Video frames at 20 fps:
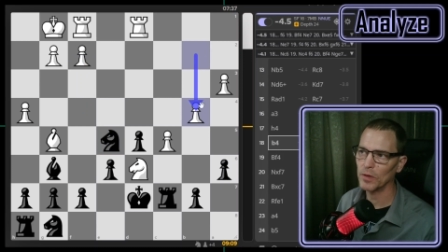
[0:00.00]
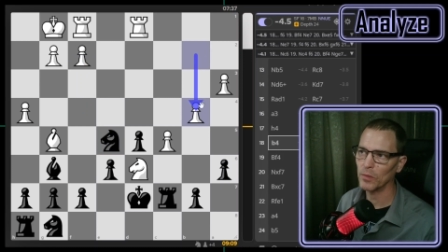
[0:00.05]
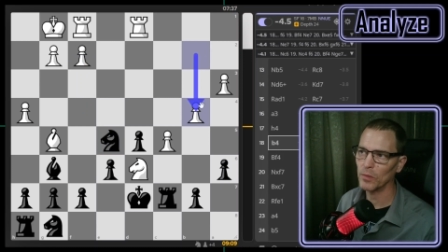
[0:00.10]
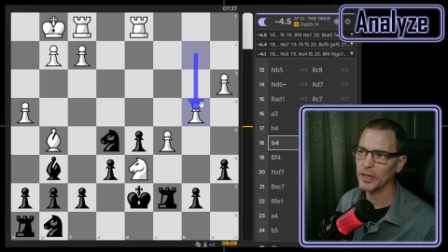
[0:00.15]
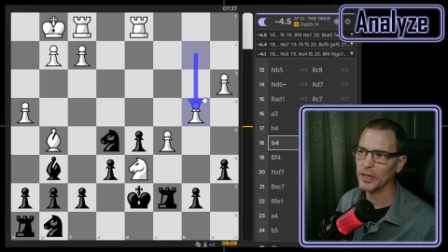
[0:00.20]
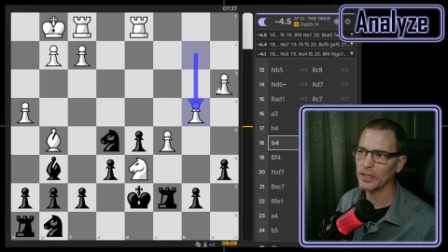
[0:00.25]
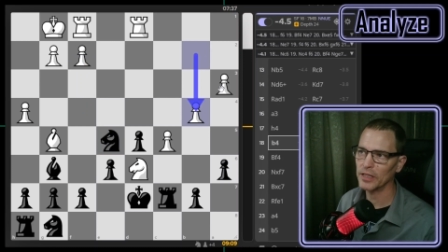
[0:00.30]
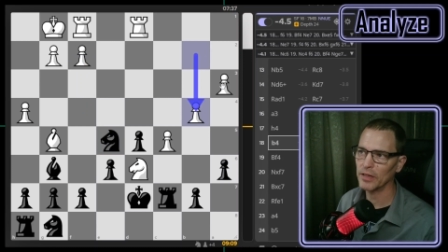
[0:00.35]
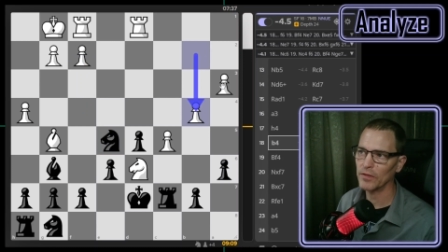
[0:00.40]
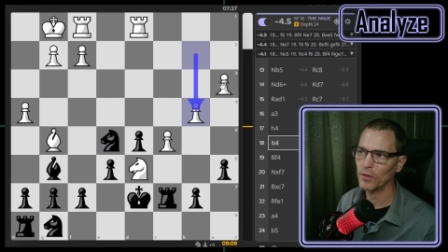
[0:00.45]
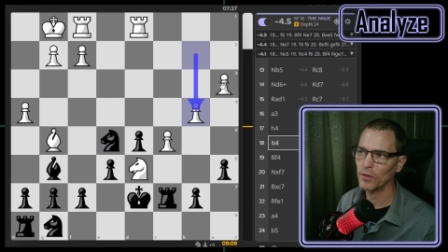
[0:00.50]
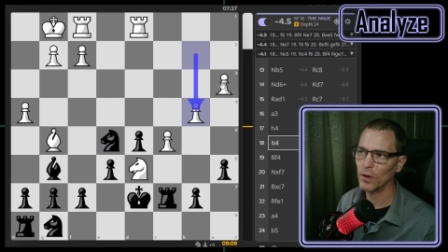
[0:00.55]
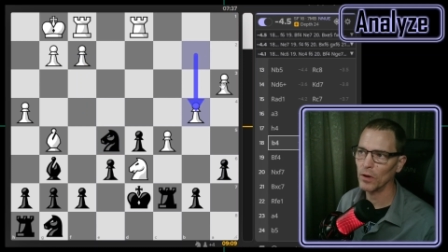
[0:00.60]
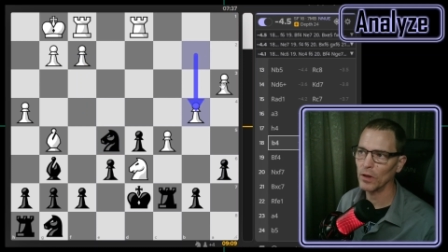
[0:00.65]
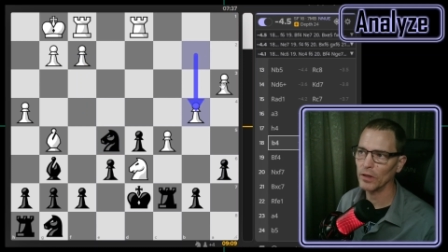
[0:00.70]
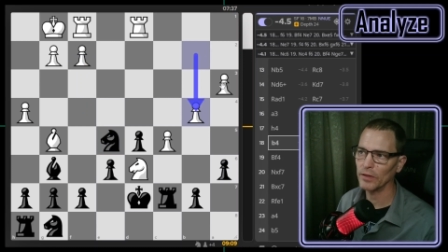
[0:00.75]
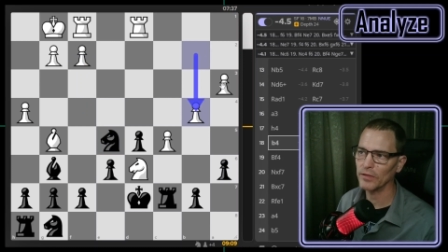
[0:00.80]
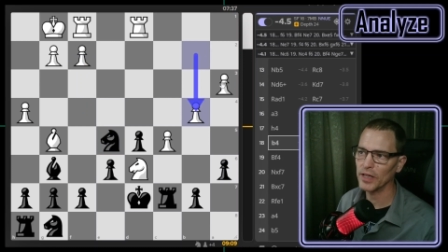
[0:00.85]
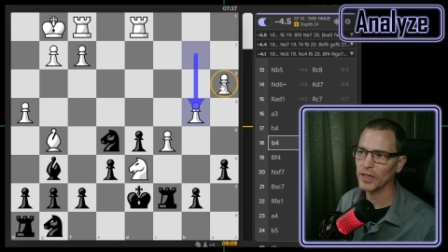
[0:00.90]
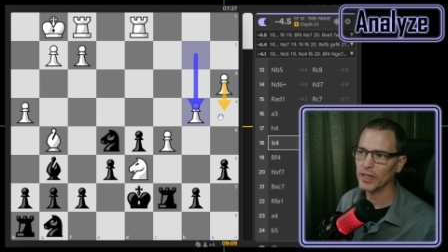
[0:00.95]
the reason for
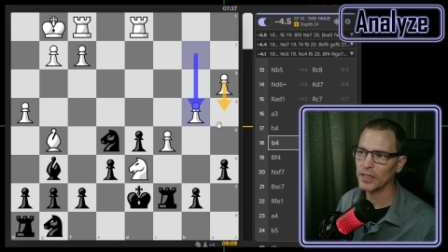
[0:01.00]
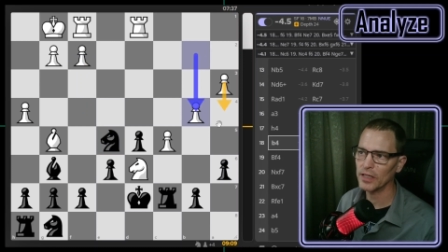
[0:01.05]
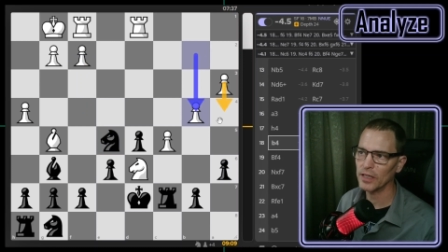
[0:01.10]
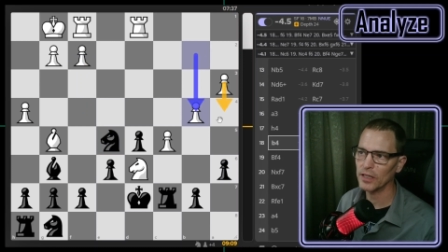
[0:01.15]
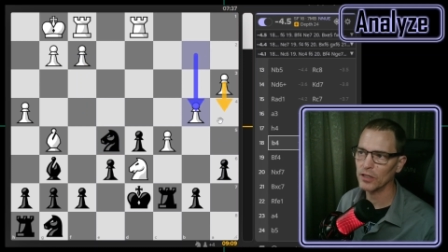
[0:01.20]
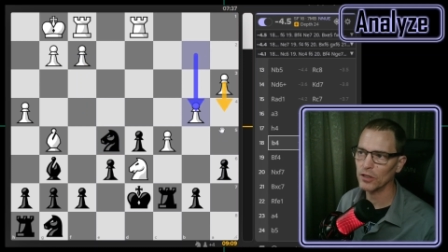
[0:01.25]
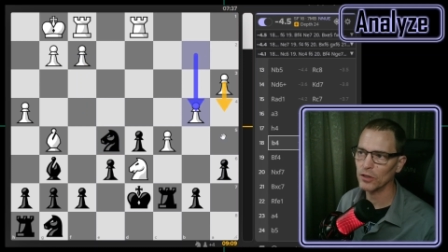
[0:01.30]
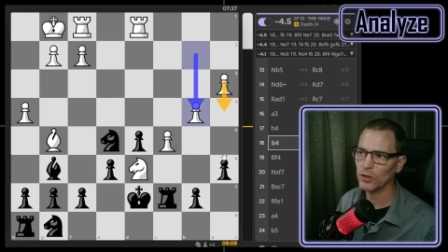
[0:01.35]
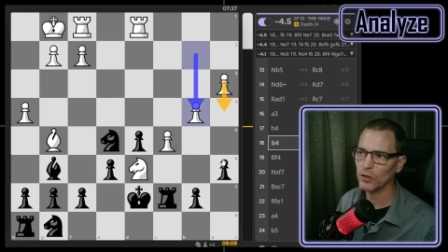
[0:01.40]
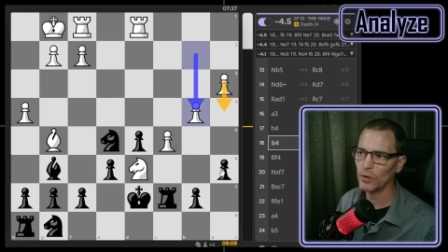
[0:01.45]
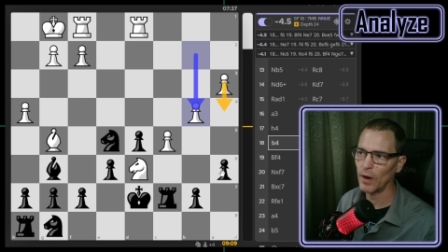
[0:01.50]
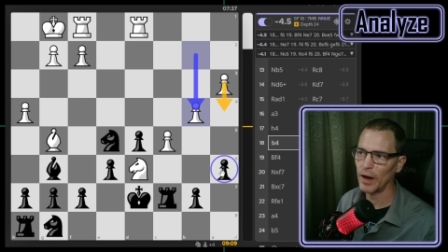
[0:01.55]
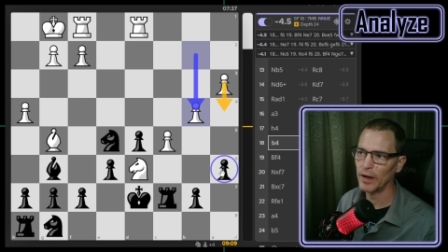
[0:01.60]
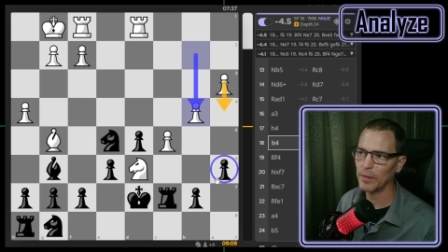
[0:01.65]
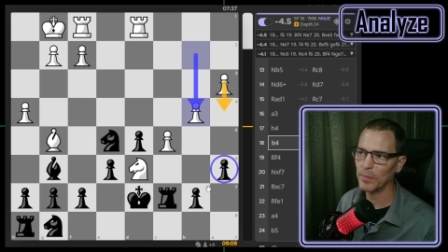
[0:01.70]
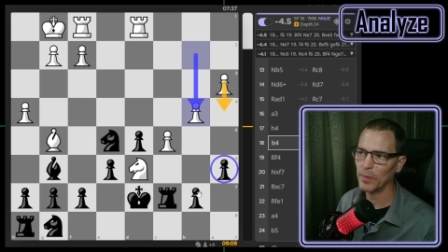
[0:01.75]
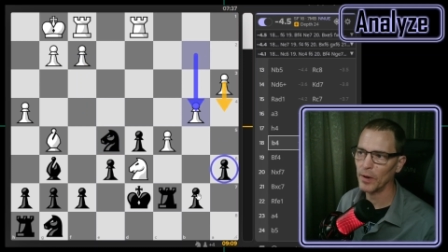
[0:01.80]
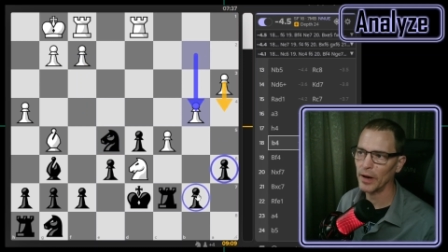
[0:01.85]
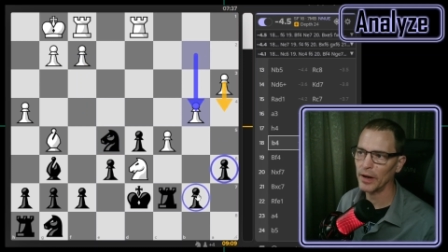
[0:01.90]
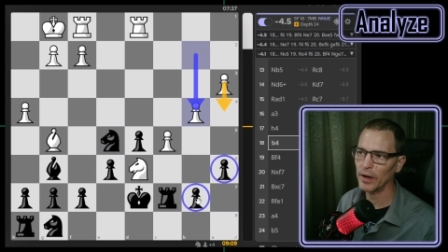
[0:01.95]
all of this is to try
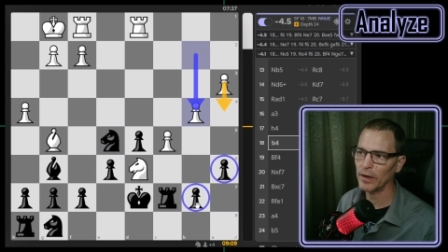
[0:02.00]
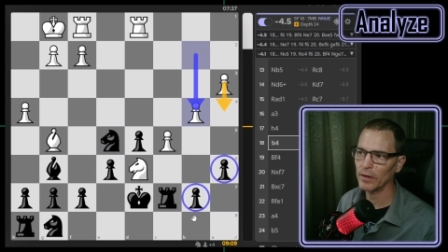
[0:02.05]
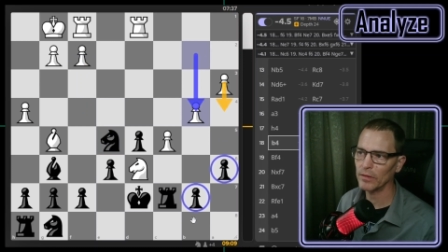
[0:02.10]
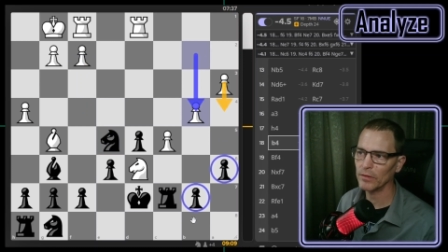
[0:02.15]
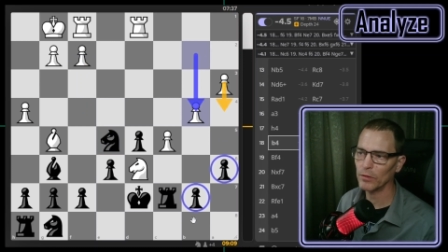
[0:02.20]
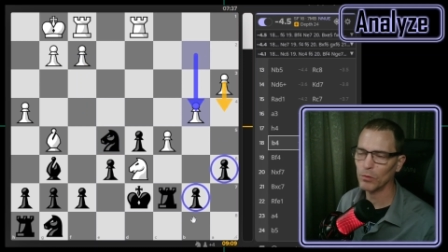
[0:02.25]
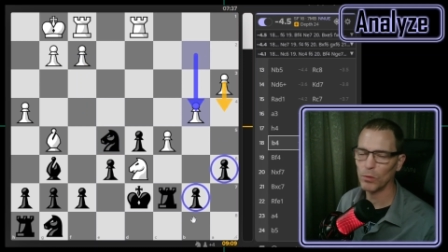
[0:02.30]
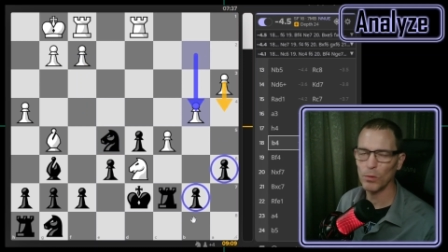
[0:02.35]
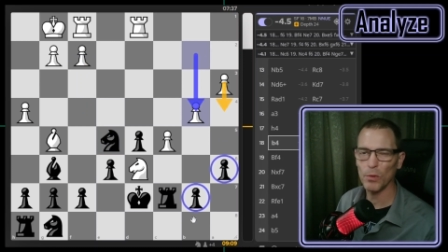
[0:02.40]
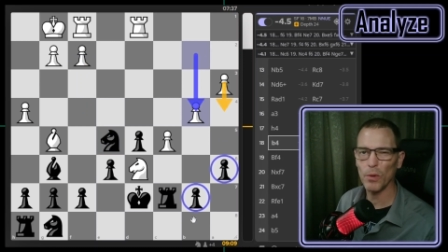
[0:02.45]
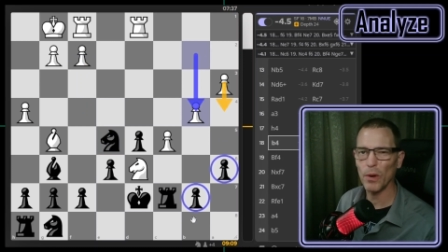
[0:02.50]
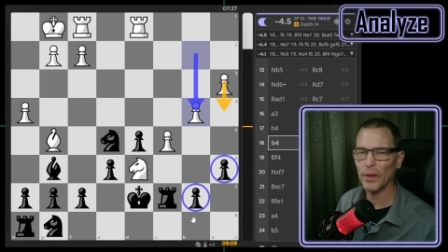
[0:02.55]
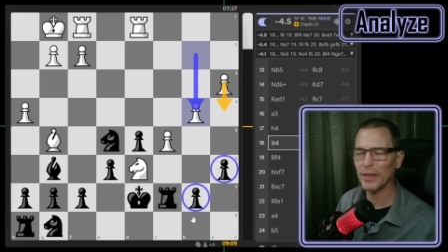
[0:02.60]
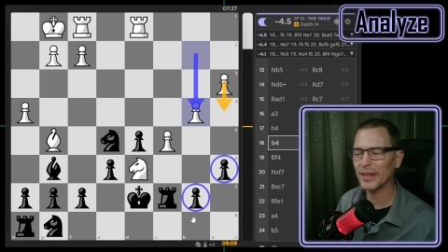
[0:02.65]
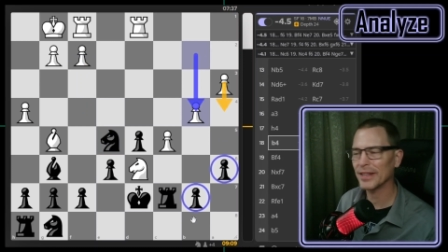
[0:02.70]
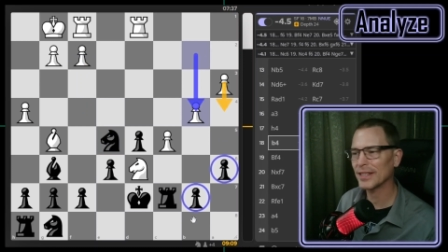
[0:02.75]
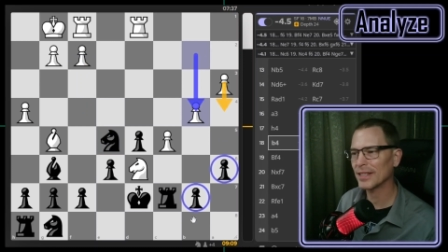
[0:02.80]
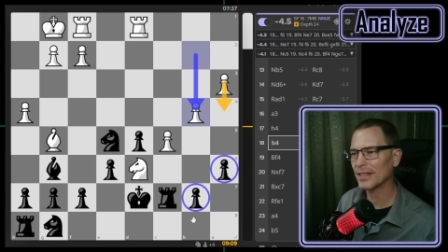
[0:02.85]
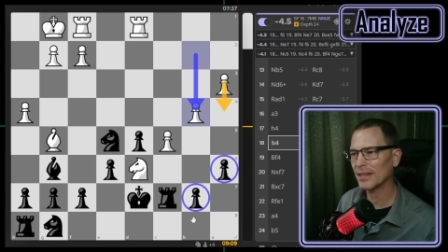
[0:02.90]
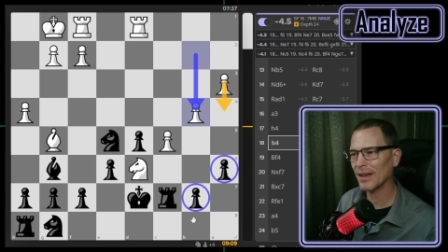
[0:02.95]
to break through on
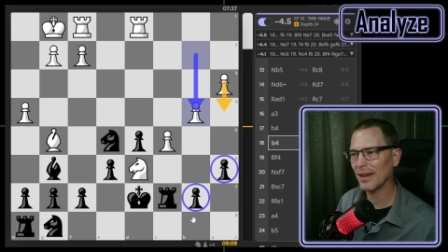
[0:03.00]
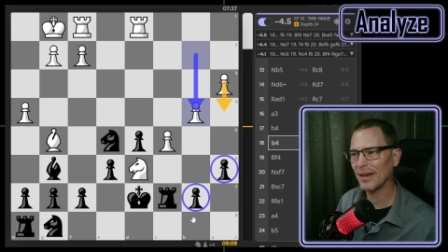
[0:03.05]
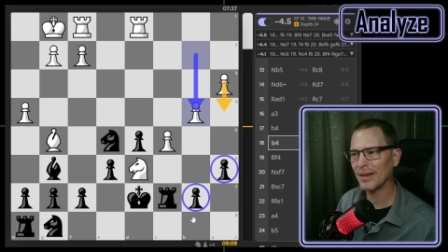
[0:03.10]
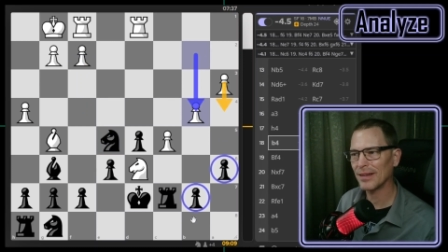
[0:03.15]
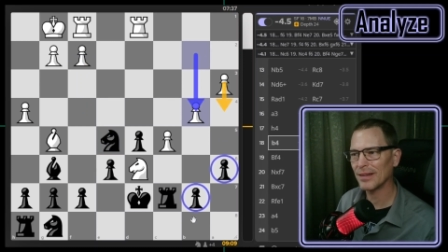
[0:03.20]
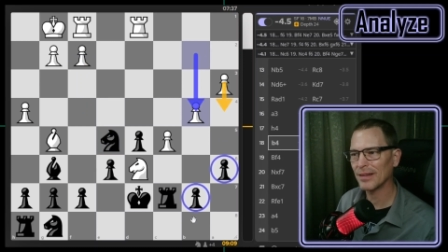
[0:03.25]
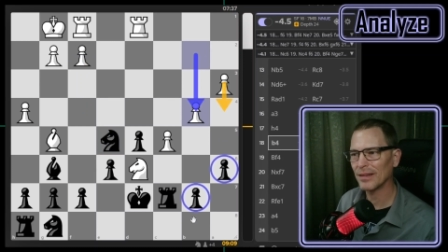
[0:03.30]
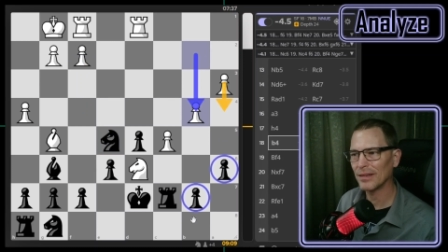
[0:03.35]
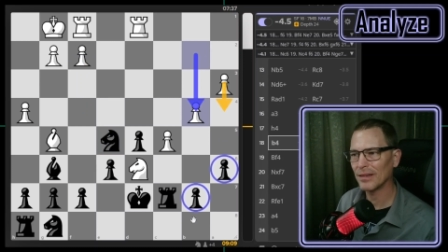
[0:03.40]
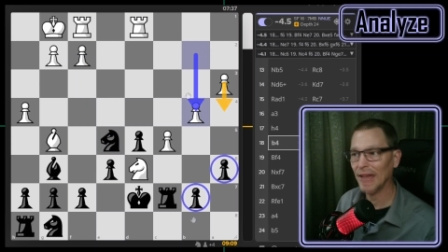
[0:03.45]
this side.